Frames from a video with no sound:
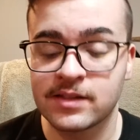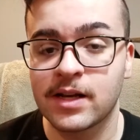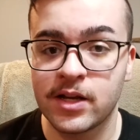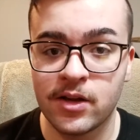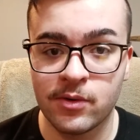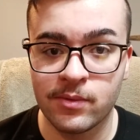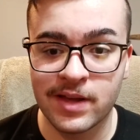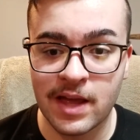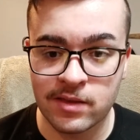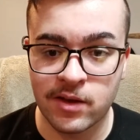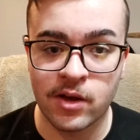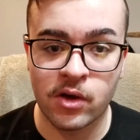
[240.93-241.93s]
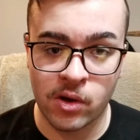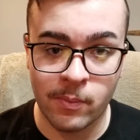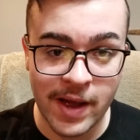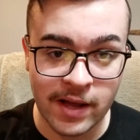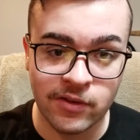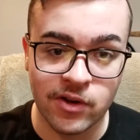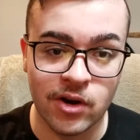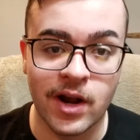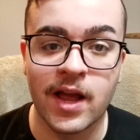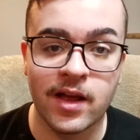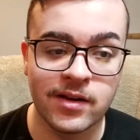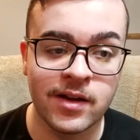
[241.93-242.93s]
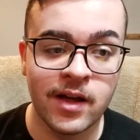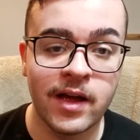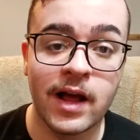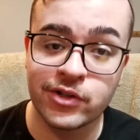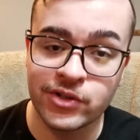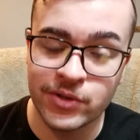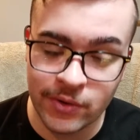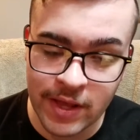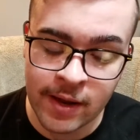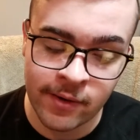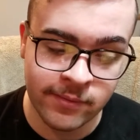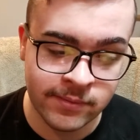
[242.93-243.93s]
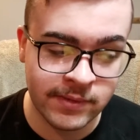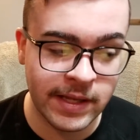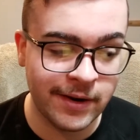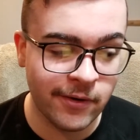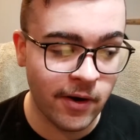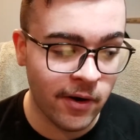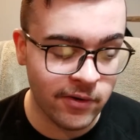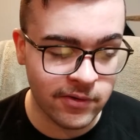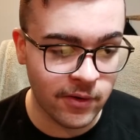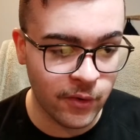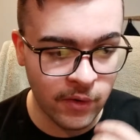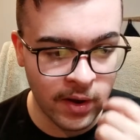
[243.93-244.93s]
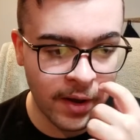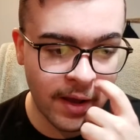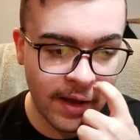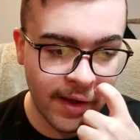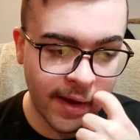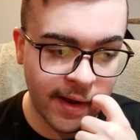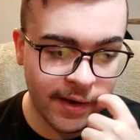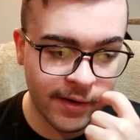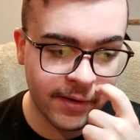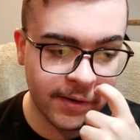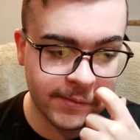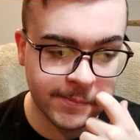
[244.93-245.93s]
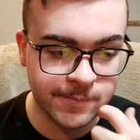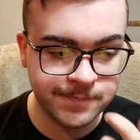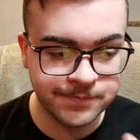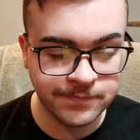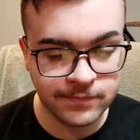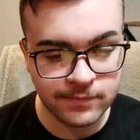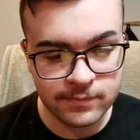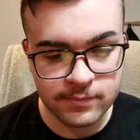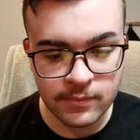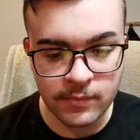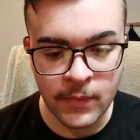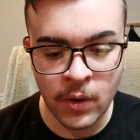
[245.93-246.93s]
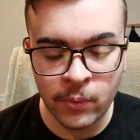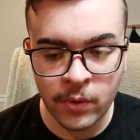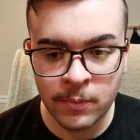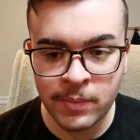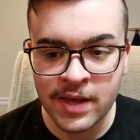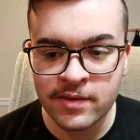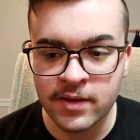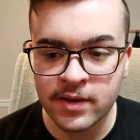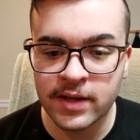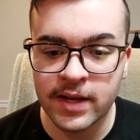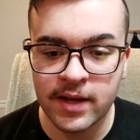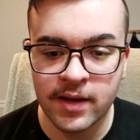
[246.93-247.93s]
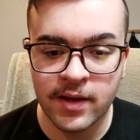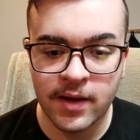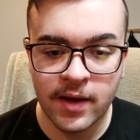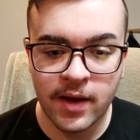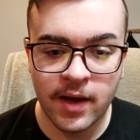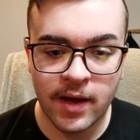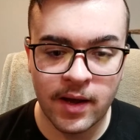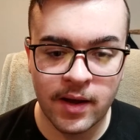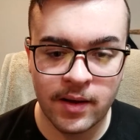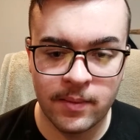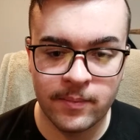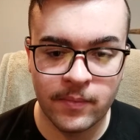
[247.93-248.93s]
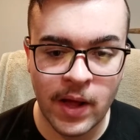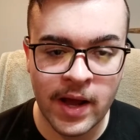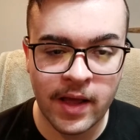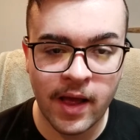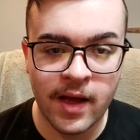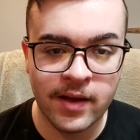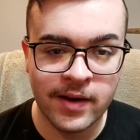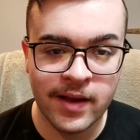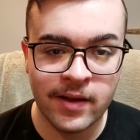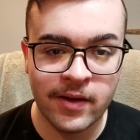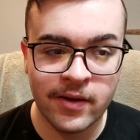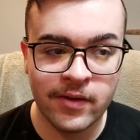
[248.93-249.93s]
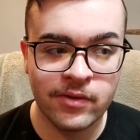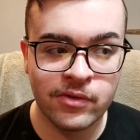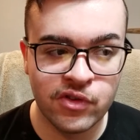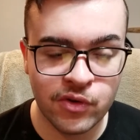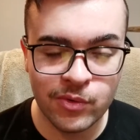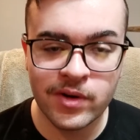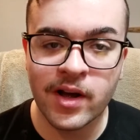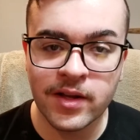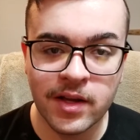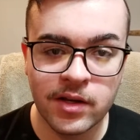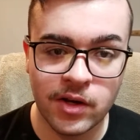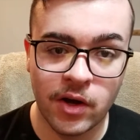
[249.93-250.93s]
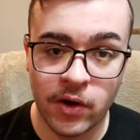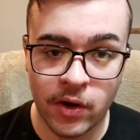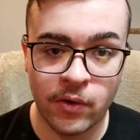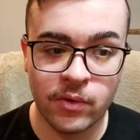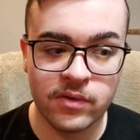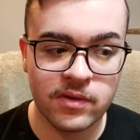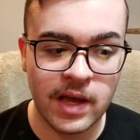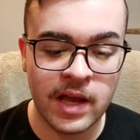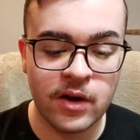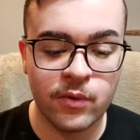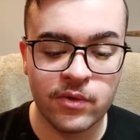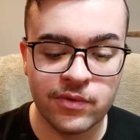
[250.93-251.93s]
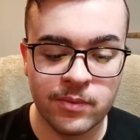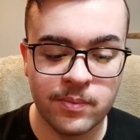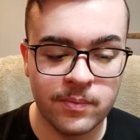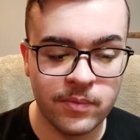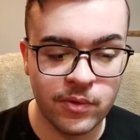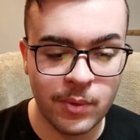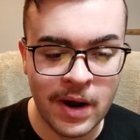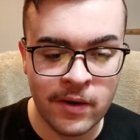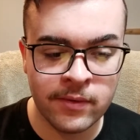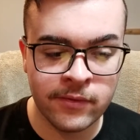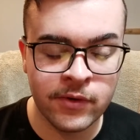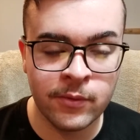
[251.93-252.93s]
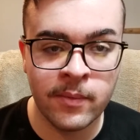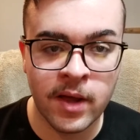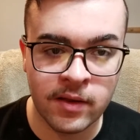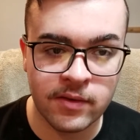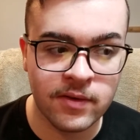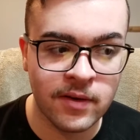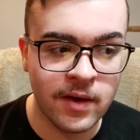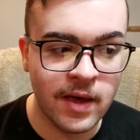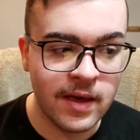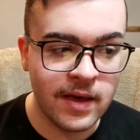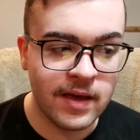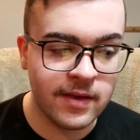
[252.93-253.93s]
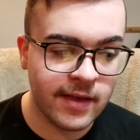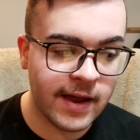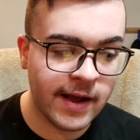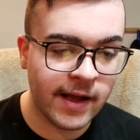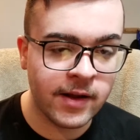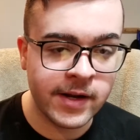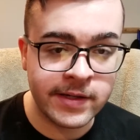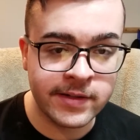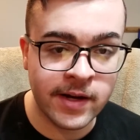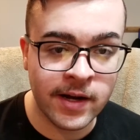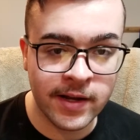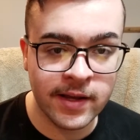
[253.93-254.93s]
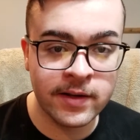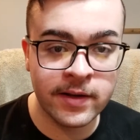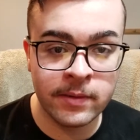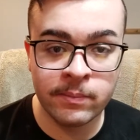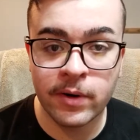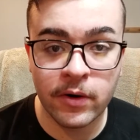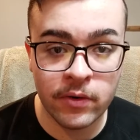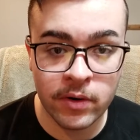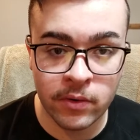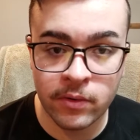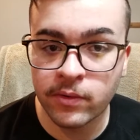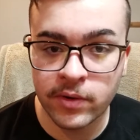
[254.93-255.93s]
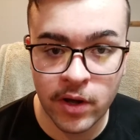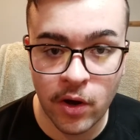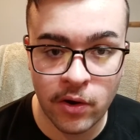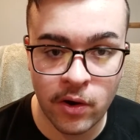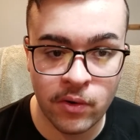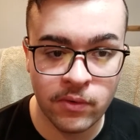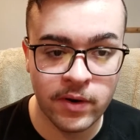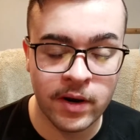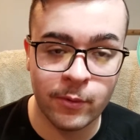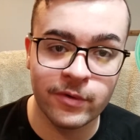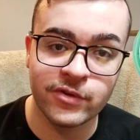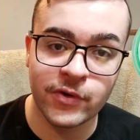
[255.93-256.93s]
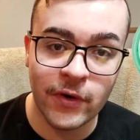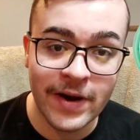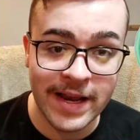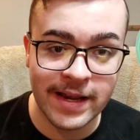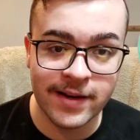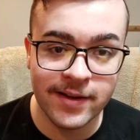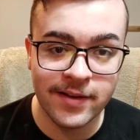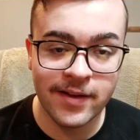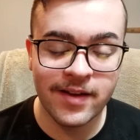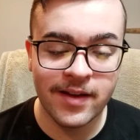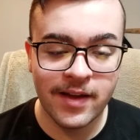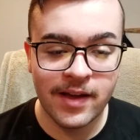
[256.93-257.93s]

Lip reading: that's how you get the yo-yo back to your hand. I'll show that later also. And well, basically I got 2 Duncan yo-yos, and it was throughout a few months. Is that I got a Duncan Imperial yo-yo, and it was green.